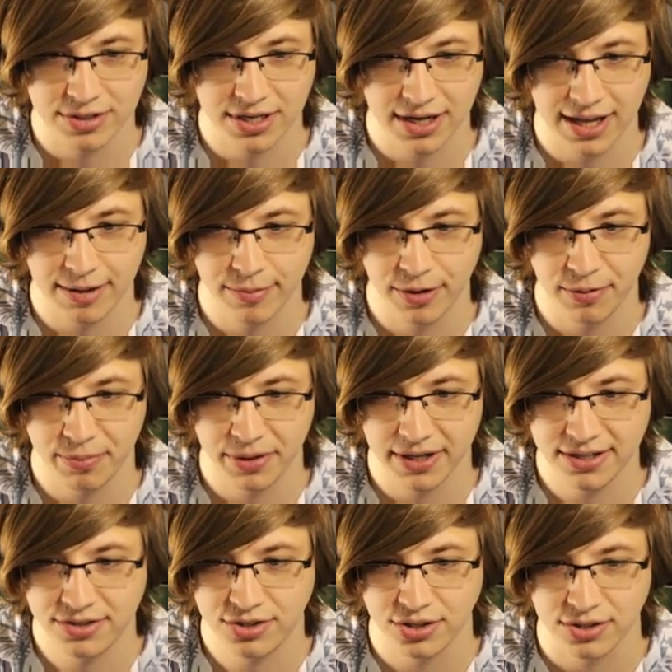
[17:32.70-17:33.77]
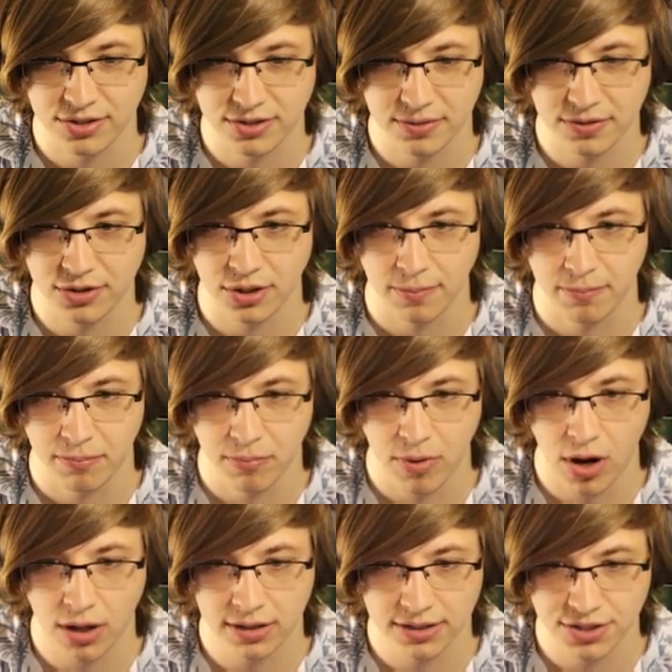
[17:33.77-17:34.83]
ammo, but it's just
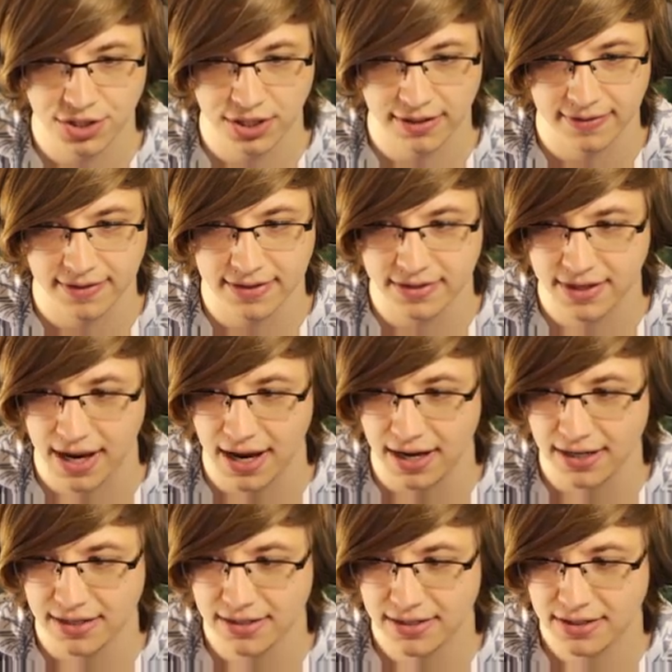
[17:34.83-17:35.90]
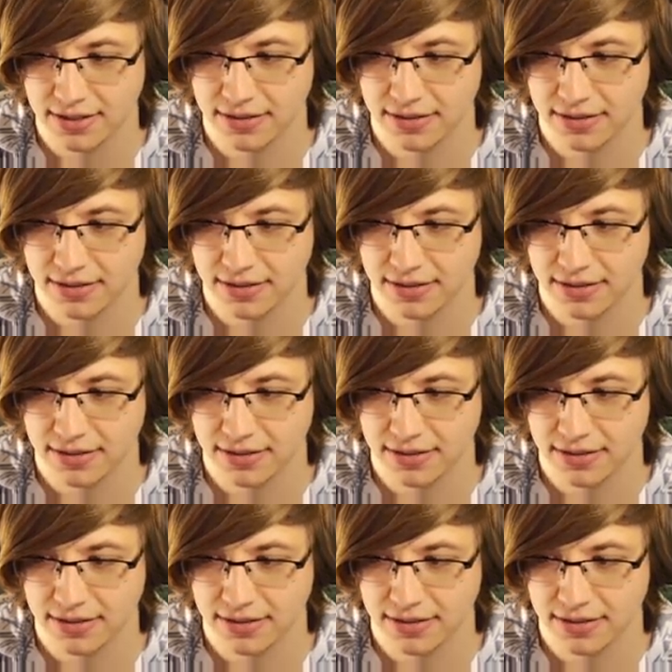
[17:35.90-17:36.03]
demolishing these guys.